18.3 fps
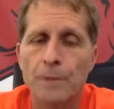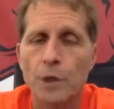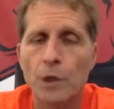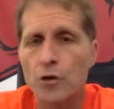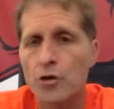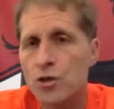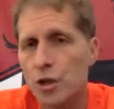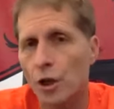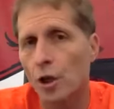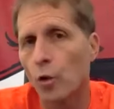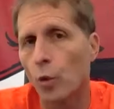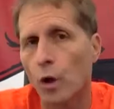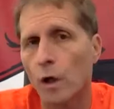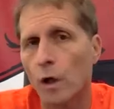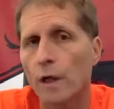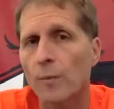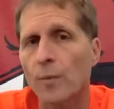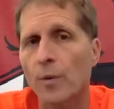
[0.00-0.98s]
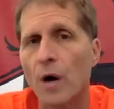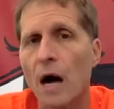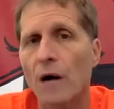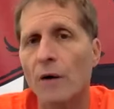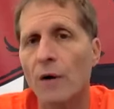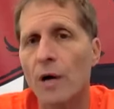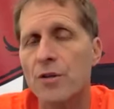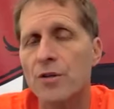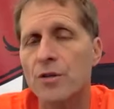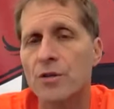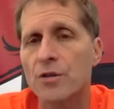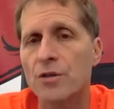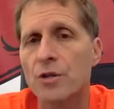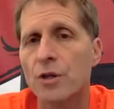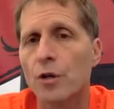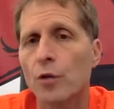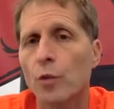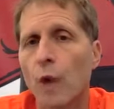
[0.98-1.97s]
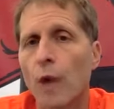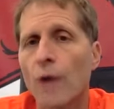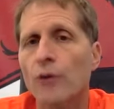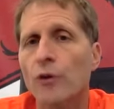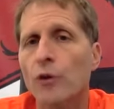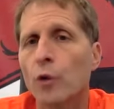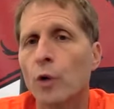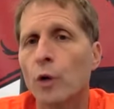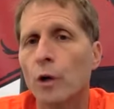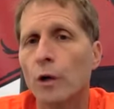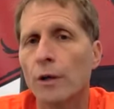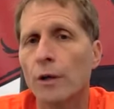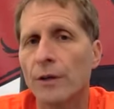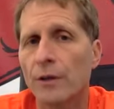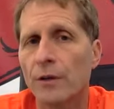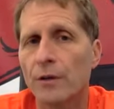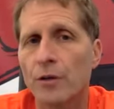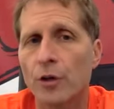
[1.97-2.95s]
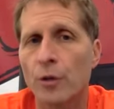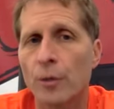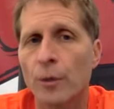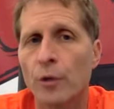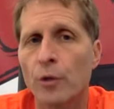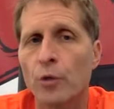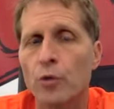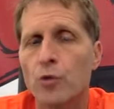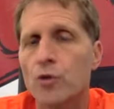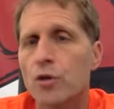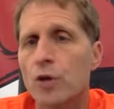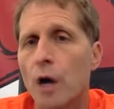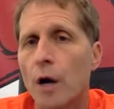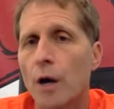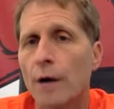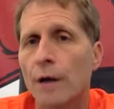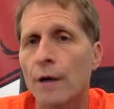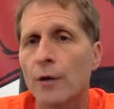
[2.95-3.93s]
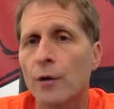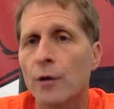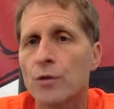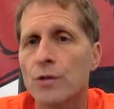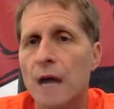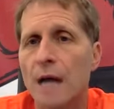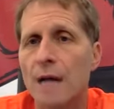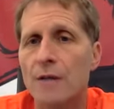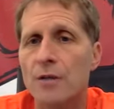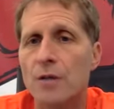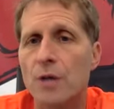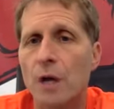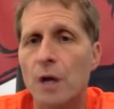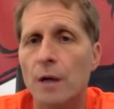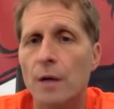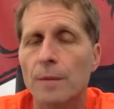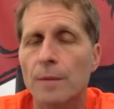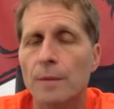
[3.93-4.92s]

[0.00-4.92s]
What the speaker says: know, still a work in progress. It's still way too early to determine who's starting and who's not starting.